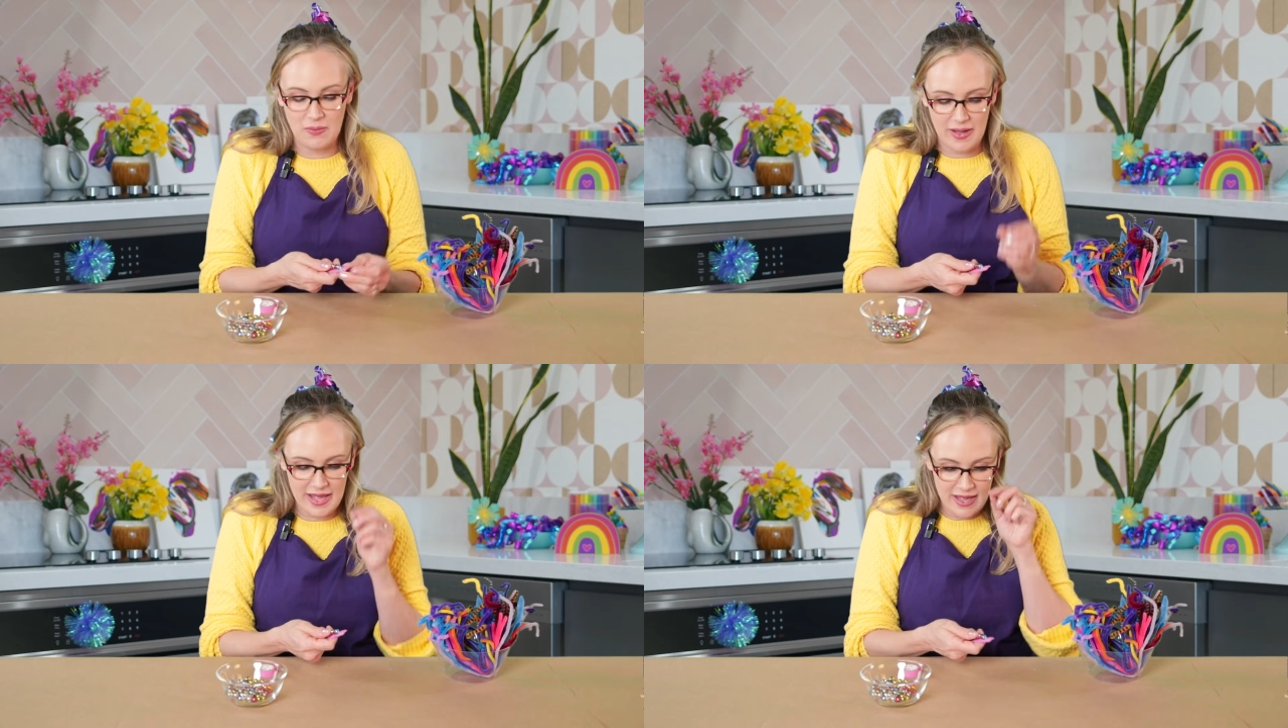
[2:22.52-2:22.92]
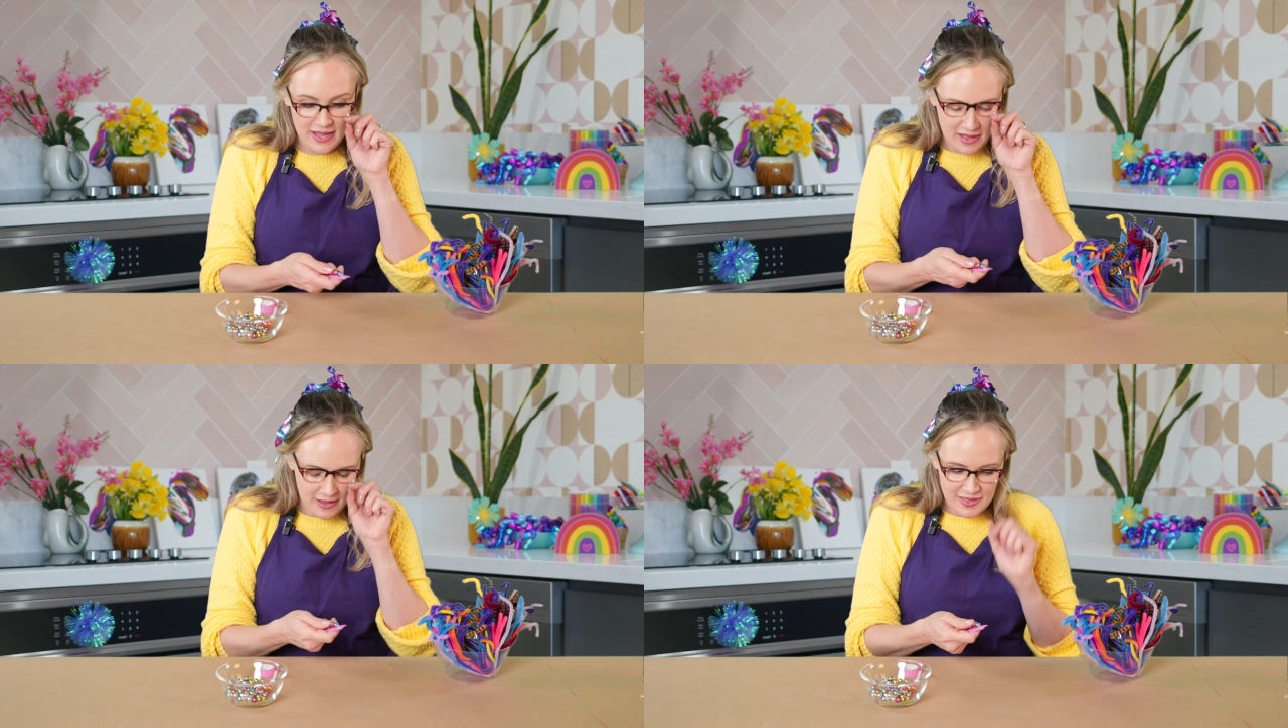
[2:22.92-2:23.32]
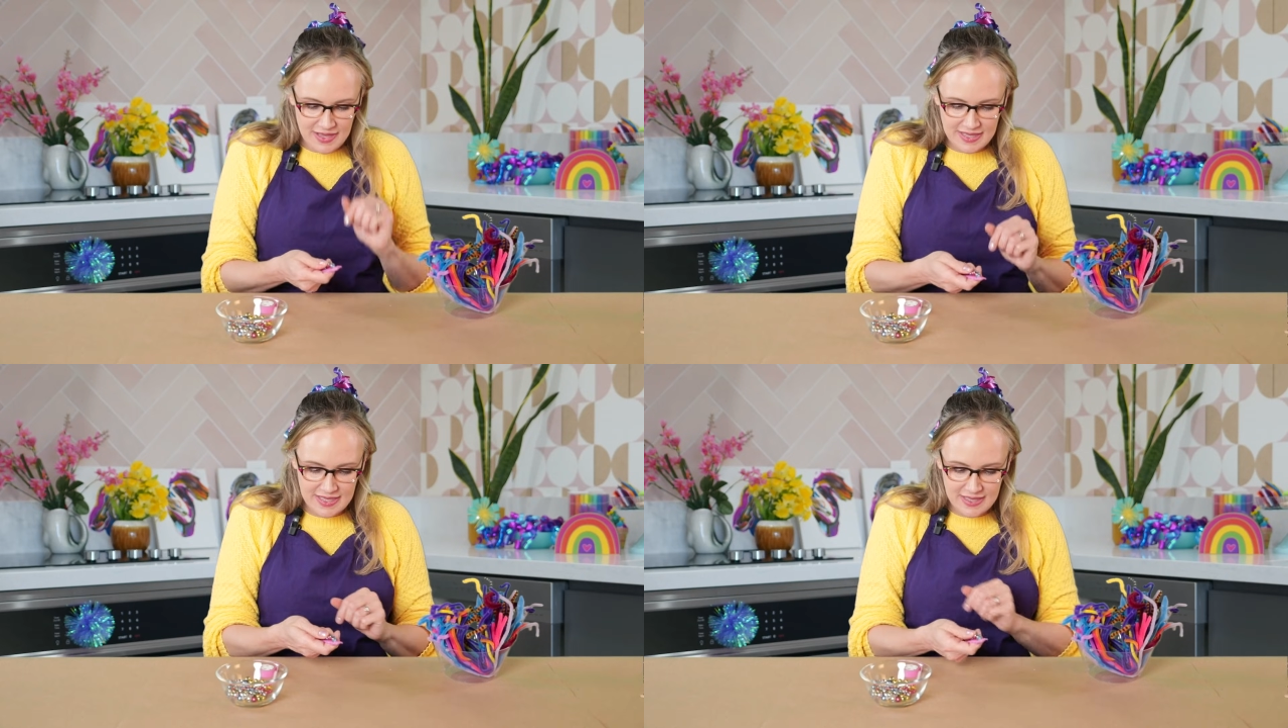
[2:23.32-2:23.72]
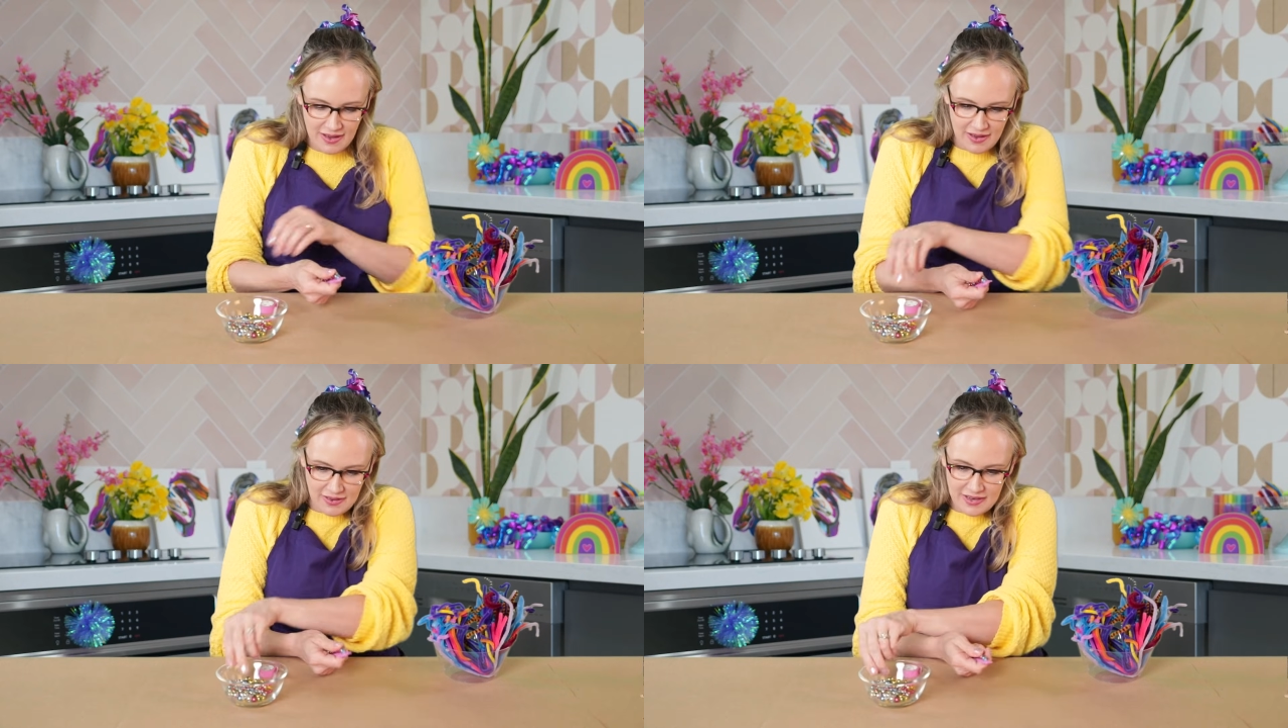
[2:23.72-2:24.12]
toy. This is
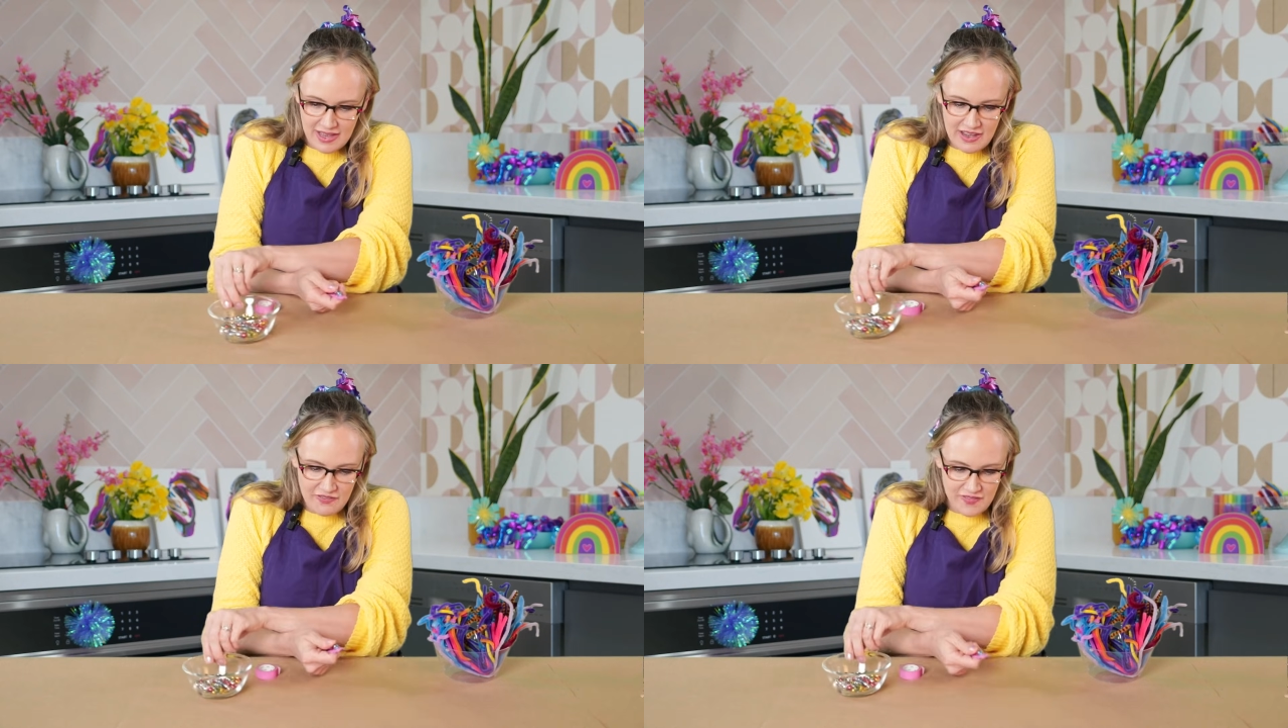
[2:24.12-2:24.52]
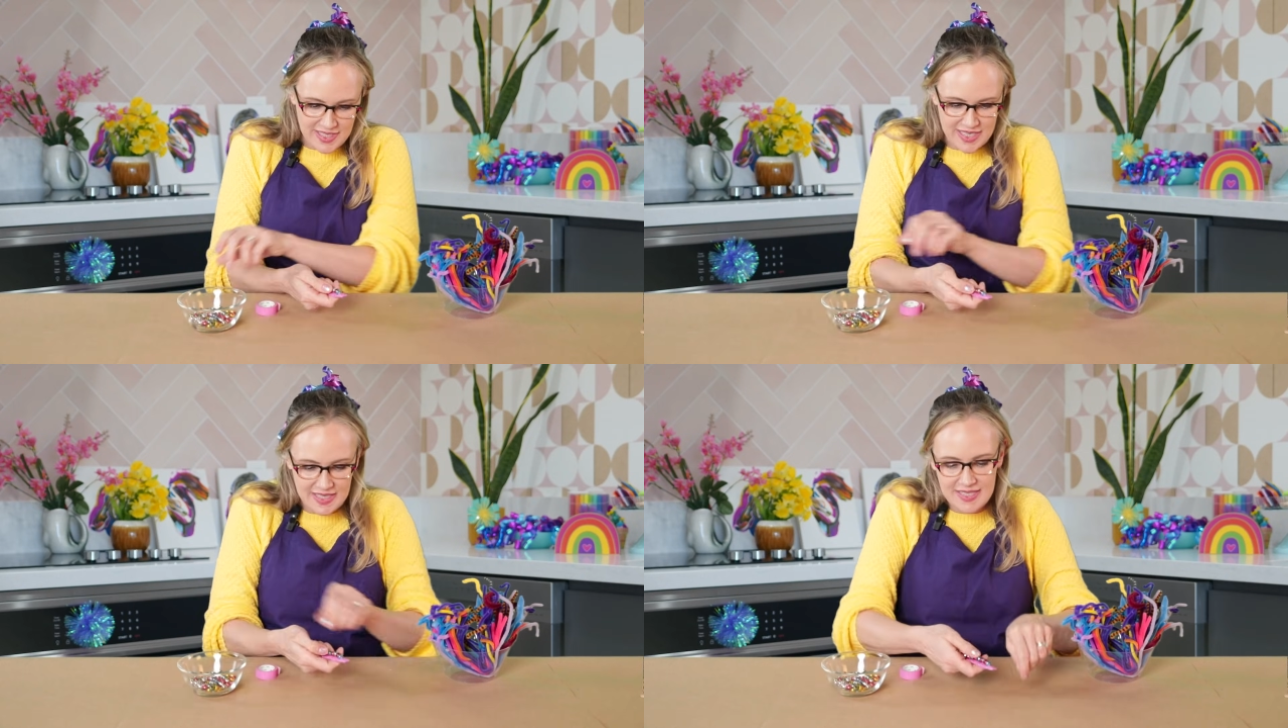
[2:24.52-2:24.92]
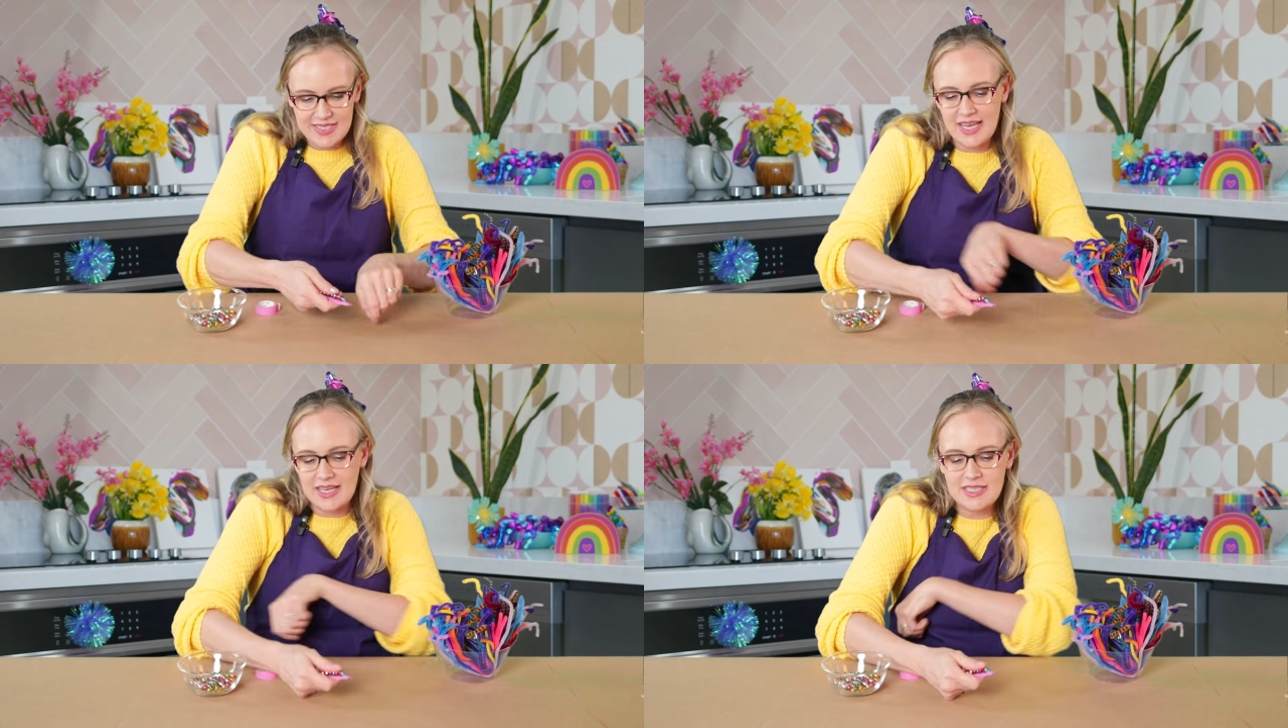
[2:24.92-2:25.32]
called a fidget stick.